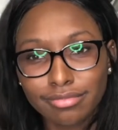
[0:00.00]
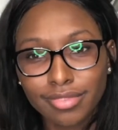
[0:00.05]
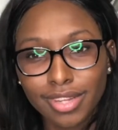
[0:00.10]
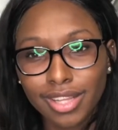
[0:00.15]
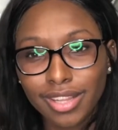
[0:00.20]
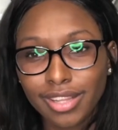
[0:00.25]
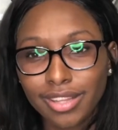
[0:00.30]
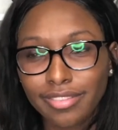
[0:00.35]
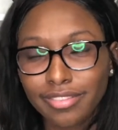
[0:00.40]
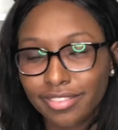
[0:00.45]
I
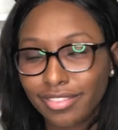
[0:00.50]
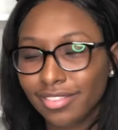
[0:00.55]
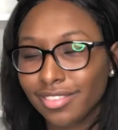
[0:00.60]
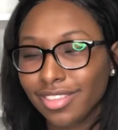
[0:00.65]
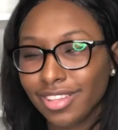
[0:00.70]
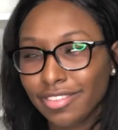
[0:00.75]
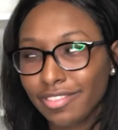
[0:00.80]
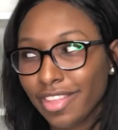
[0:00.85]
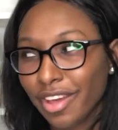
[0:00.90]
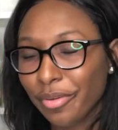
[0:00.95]
live
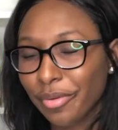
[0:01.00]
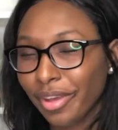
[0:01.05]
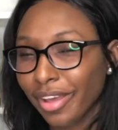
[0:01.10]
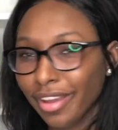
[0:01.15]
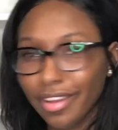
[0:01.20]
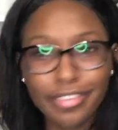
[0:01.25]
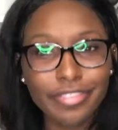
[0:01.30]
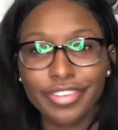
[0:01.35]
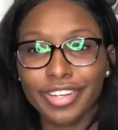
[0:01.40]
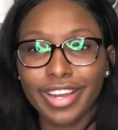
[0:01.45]
that way
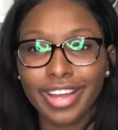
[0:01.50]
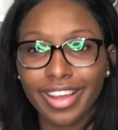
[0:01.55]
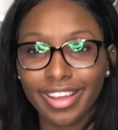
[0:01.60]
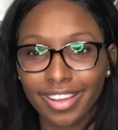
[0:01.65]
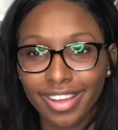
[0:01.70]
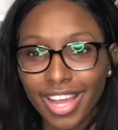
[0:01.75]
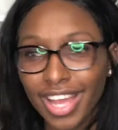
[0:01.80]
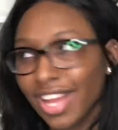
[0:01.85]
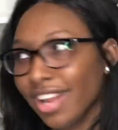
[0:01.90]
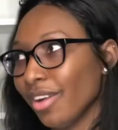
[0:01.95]
every day.
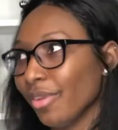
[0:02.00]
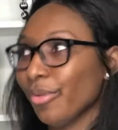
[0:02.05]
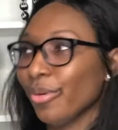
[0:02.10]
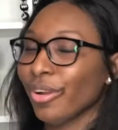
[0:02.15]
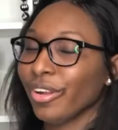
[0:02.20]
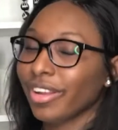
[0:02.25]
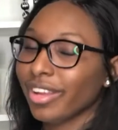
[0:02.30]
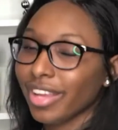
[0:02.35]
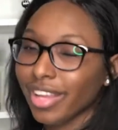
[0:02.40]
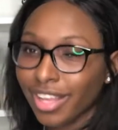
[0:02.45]
And I
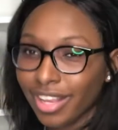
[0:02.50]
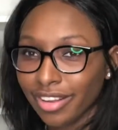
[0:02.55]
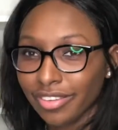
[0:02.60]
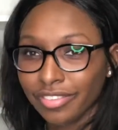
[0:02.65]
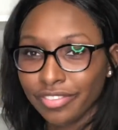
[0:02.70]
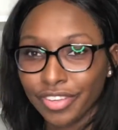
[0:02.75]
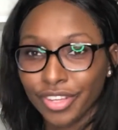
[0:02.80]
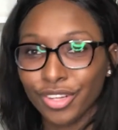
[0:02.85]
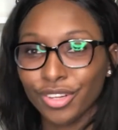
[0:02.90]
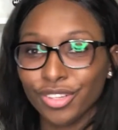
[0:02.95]
work in a
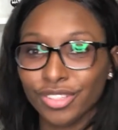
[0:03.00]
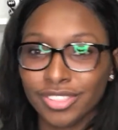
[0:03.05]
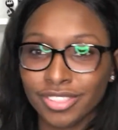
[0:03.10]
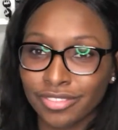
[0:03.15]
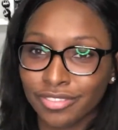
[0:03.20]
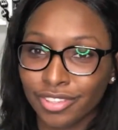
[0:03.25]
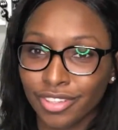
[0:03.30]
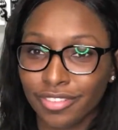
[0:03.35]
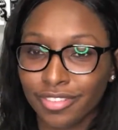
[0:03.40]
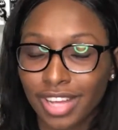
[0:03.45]
field
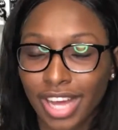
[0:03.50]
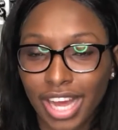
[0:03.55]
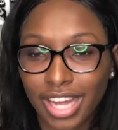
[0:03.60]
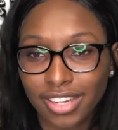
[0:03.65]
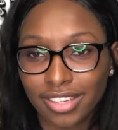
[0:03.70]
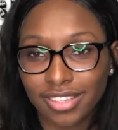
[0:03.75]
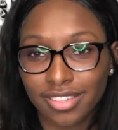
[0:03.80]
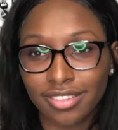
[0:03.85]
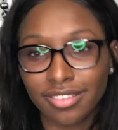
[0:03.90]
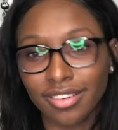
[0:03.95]
full of
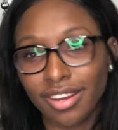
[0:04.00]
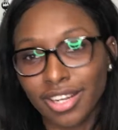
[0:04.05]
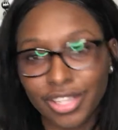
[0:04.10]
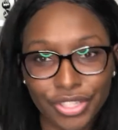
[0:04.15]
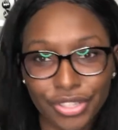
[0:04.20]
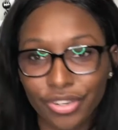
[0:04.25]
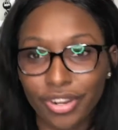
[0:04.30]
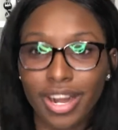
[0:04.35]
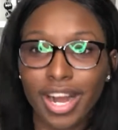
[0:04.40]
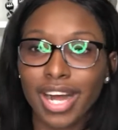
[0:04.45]
cotton
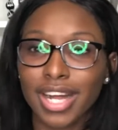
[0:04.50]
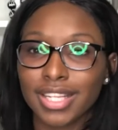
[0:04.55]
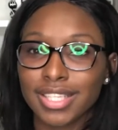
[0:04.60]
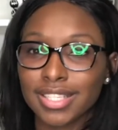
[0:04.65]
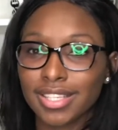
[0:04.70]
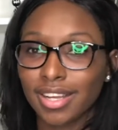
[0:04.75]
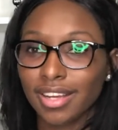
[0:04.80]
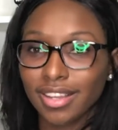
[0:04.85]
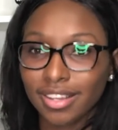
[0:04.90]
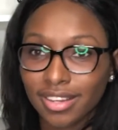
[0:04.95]
under a hot
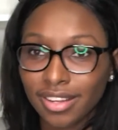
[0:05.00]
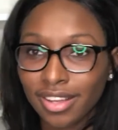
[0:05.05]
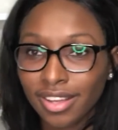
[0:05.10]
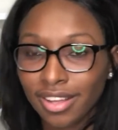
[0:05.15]
sun